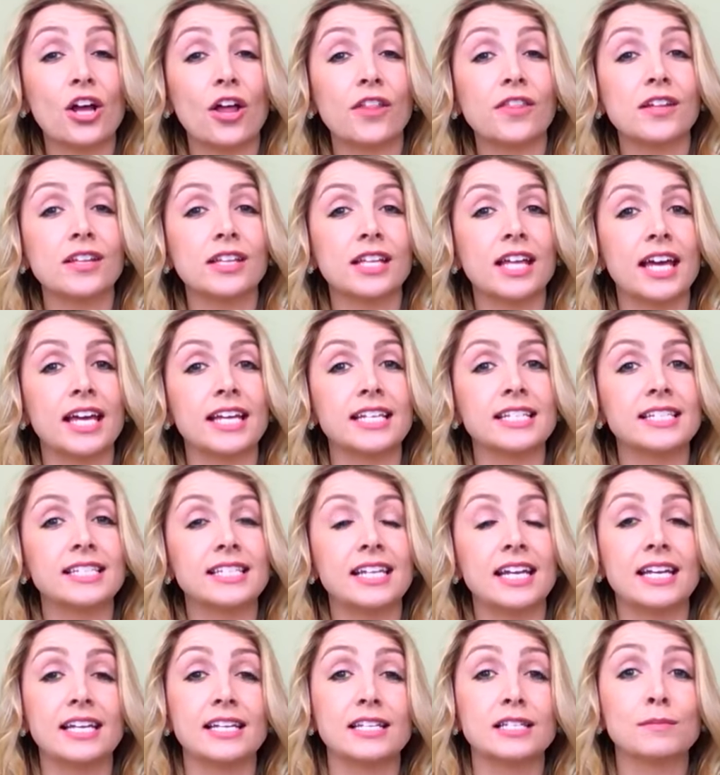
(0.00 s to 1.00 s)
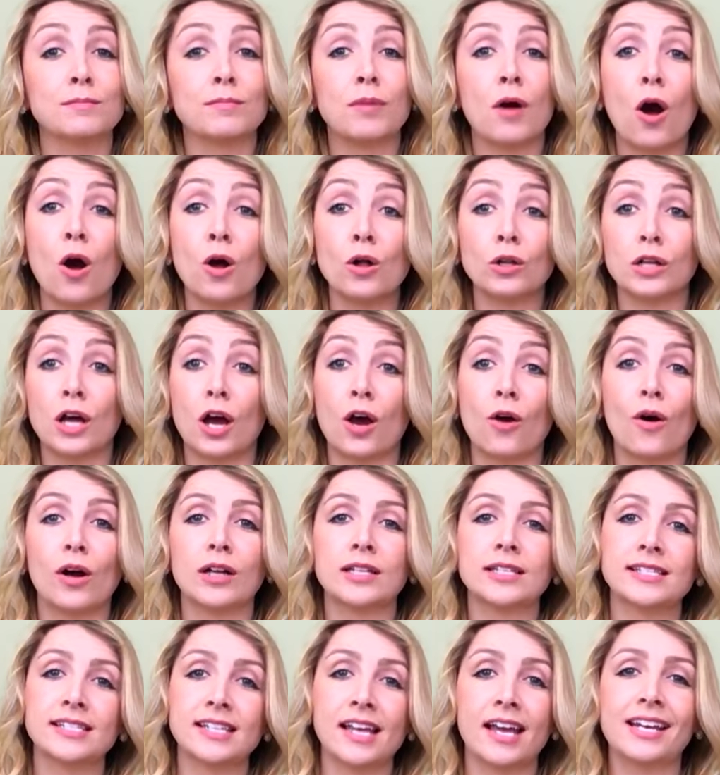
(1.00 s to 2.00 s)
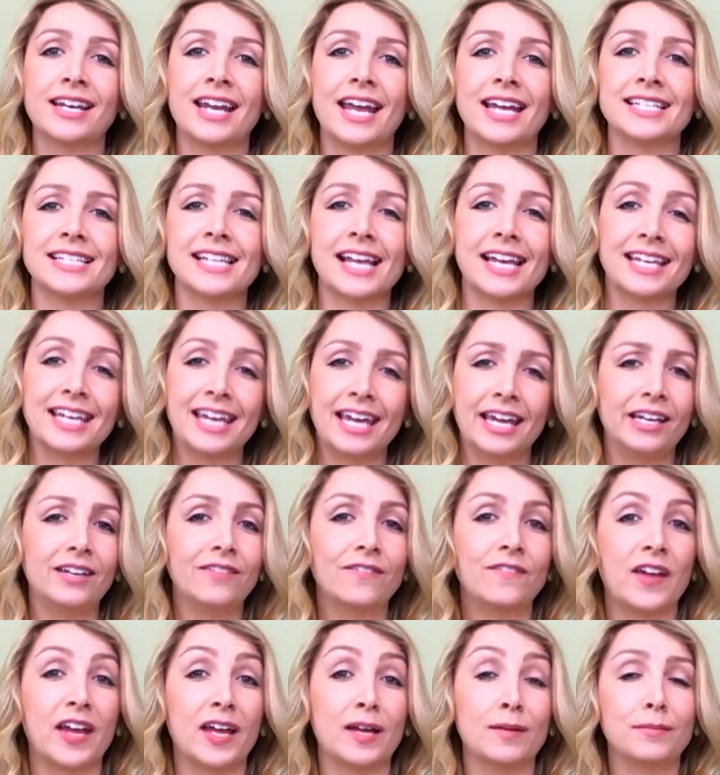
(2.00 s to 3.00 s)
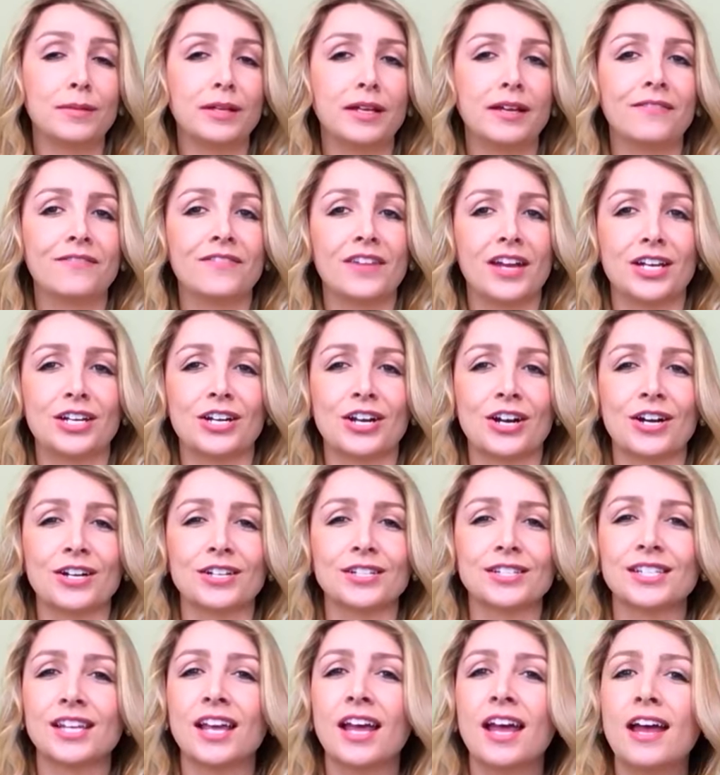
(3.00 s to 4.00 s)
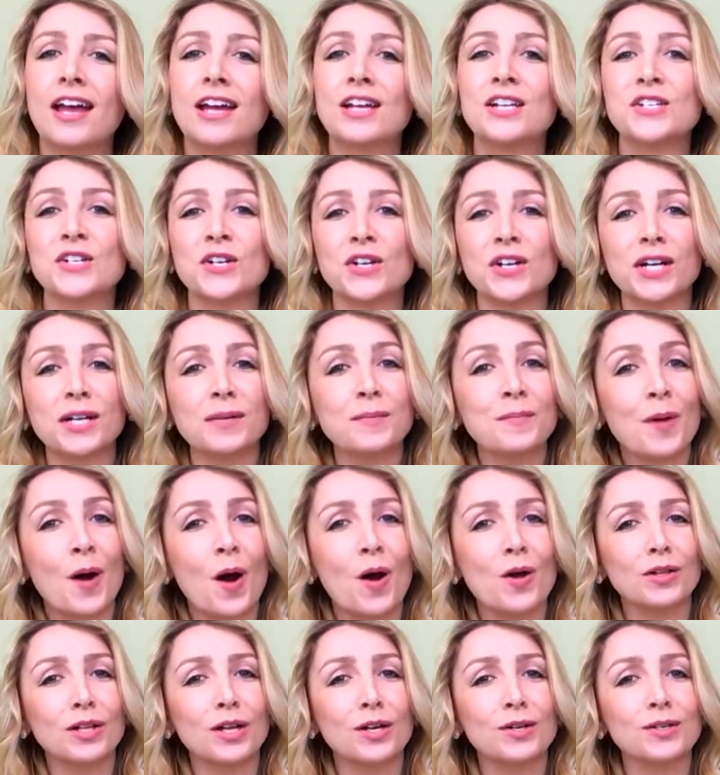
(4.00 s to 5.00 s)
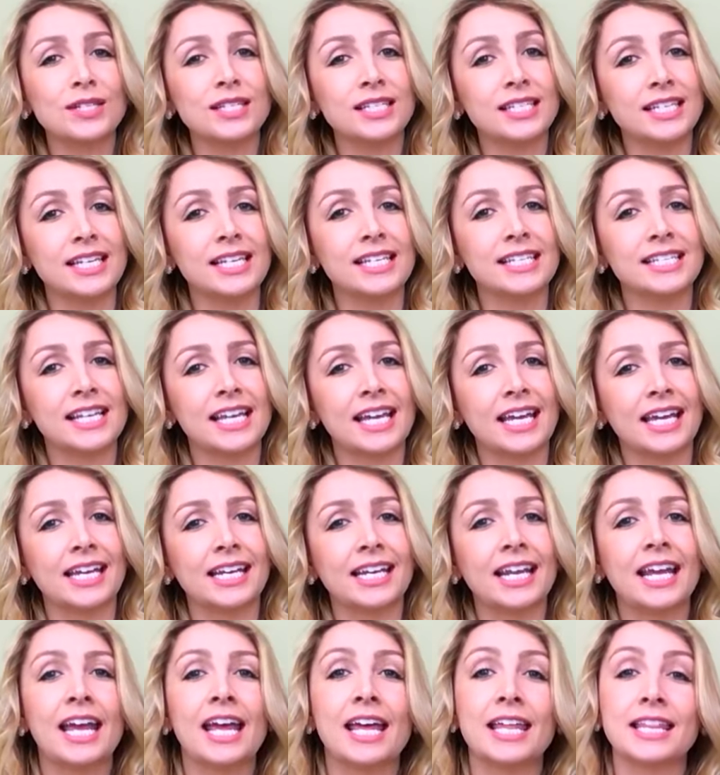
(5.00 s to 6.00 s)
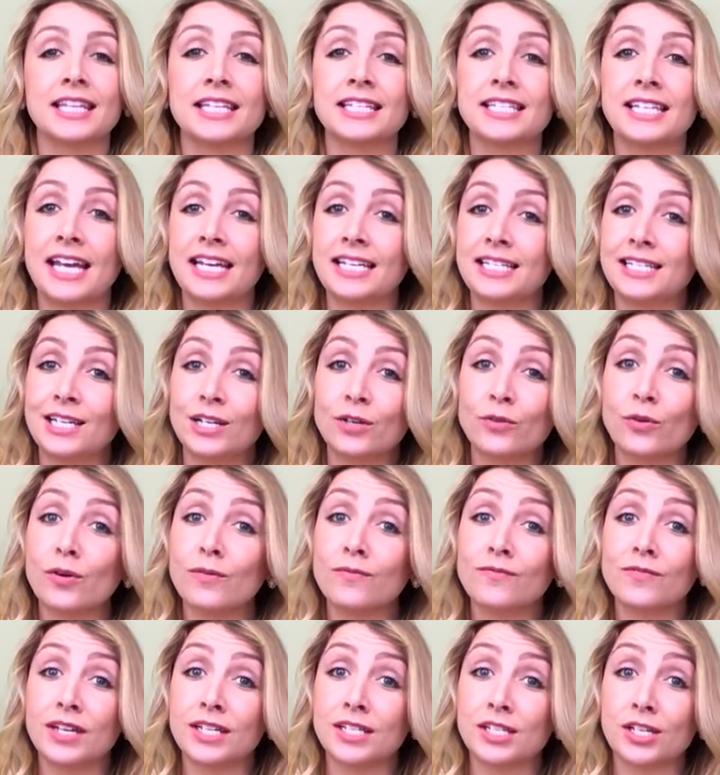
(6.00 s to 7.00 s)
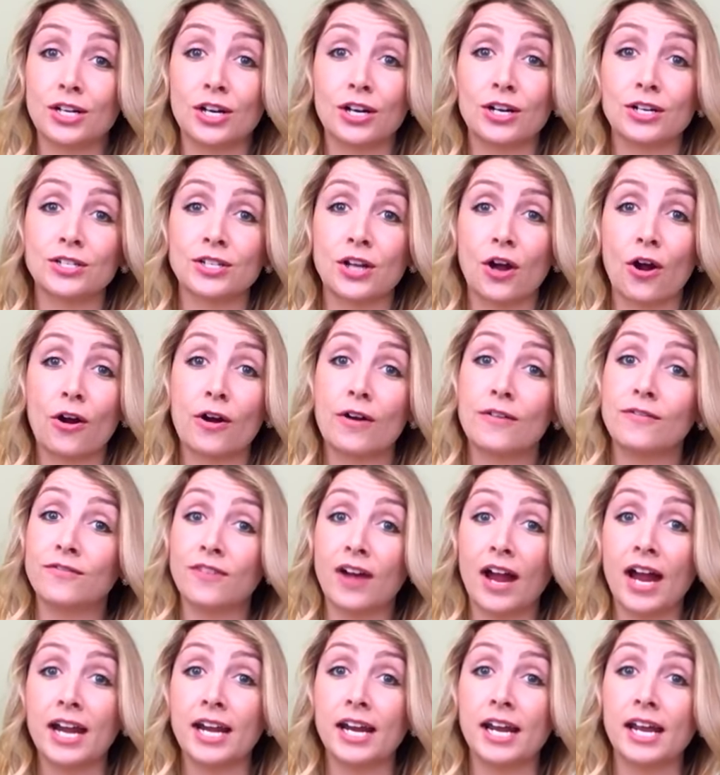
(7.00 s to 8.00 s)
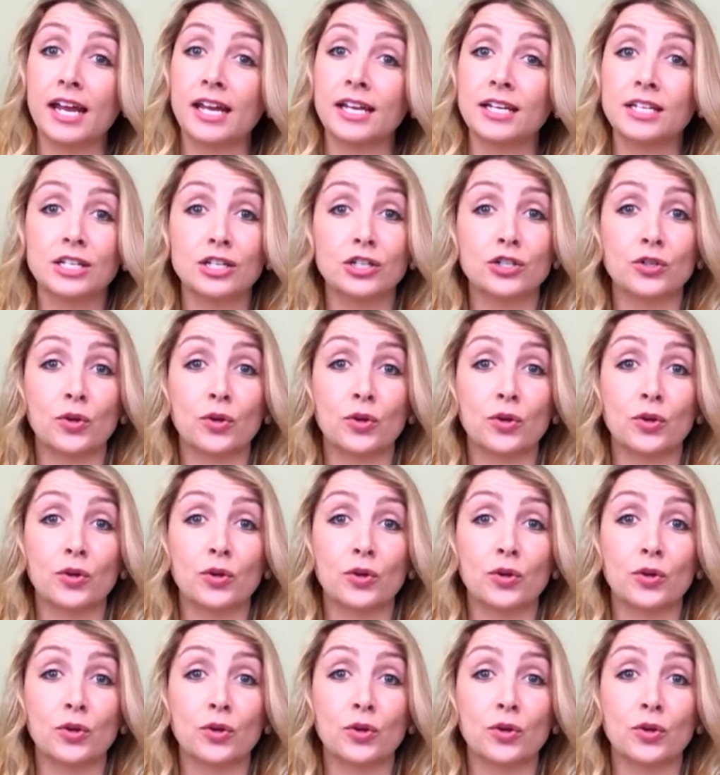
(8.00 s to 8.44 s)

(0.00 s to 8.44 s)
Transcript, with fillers: on the list is Polo on Sundays at King Family Vineyards. During polo season, the tasting room visitors are invited to